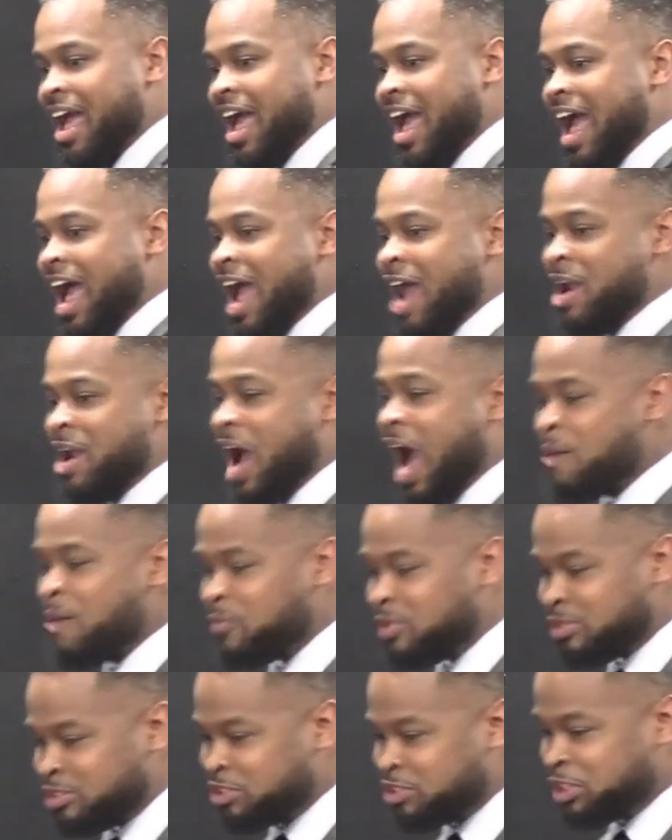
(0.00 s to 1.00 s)
And I
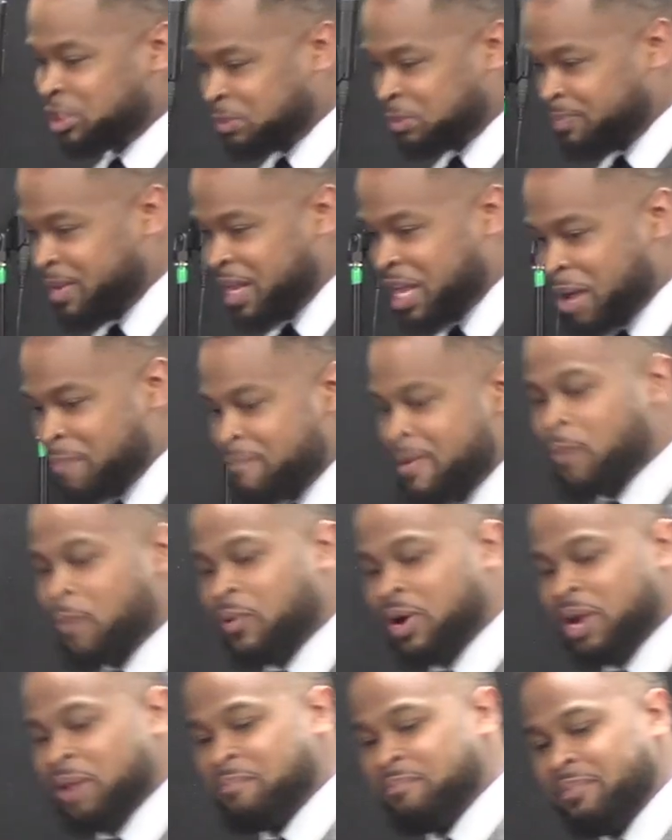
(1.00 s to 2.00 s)
want to speak about
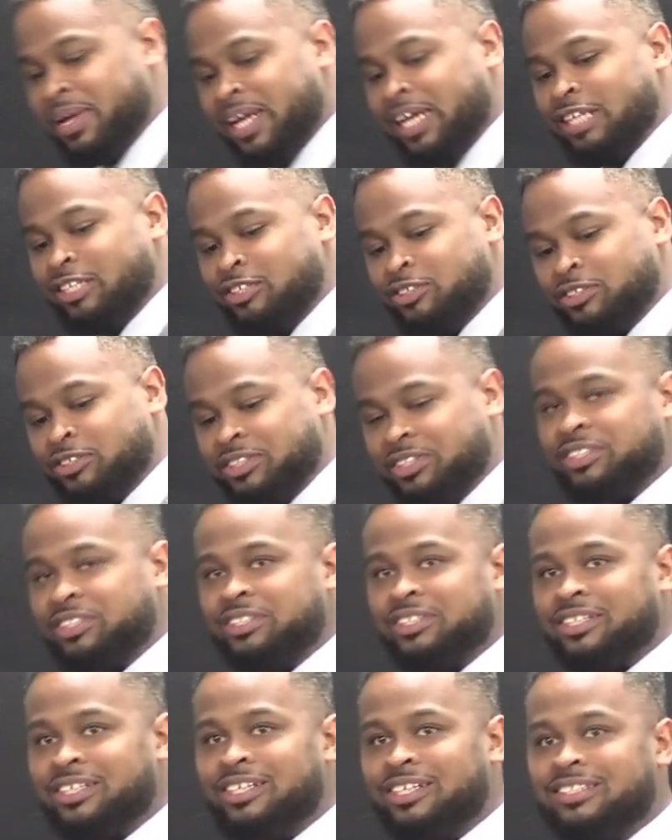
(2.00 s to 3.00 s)
what it
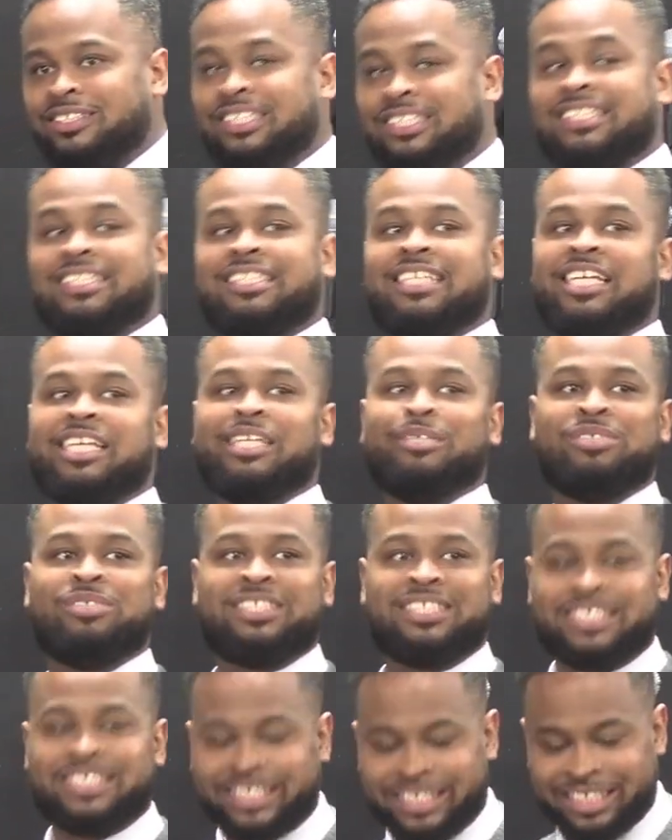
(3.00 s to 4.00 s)
means to see him
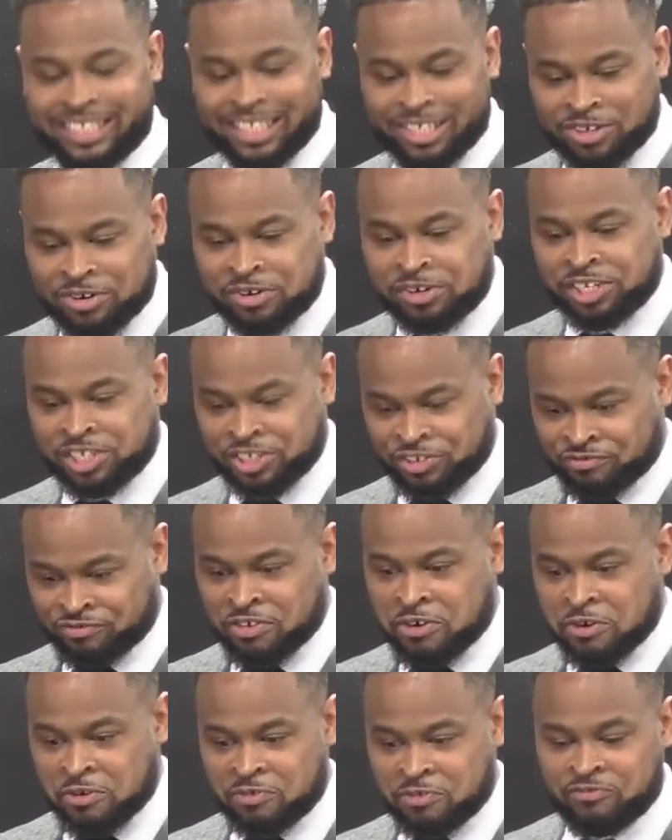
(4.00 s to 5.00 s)
seated on his
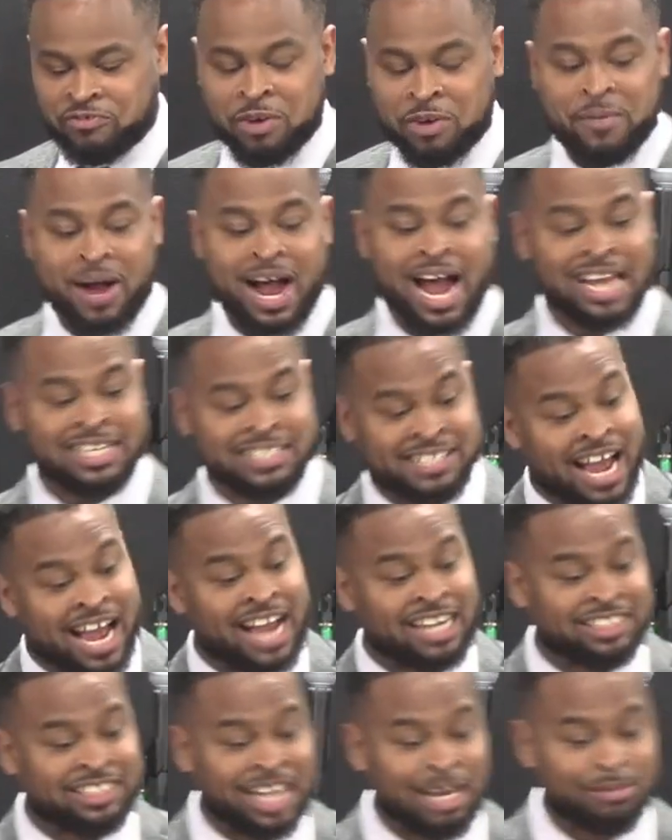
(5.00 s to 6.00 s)
throne from
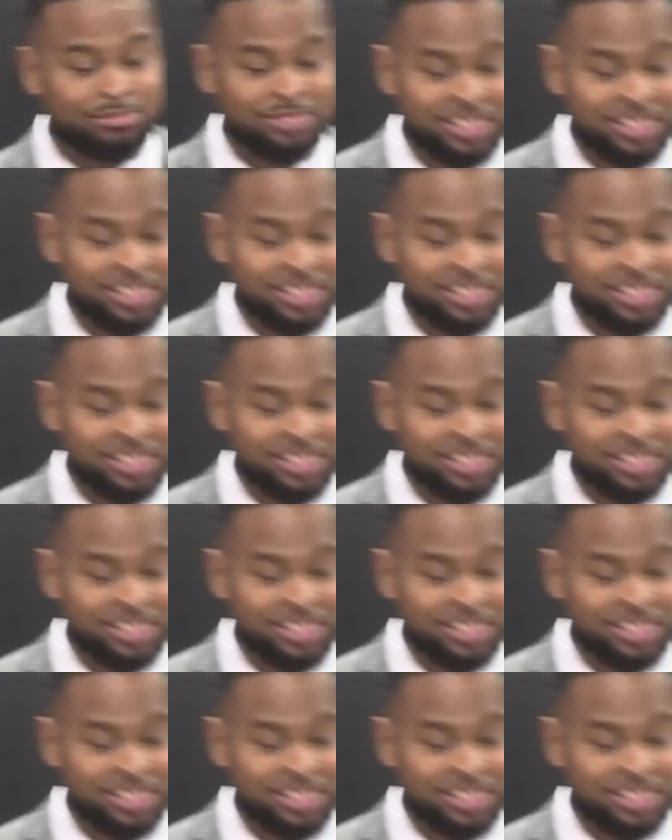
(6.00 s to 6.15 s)
Isaiah chapter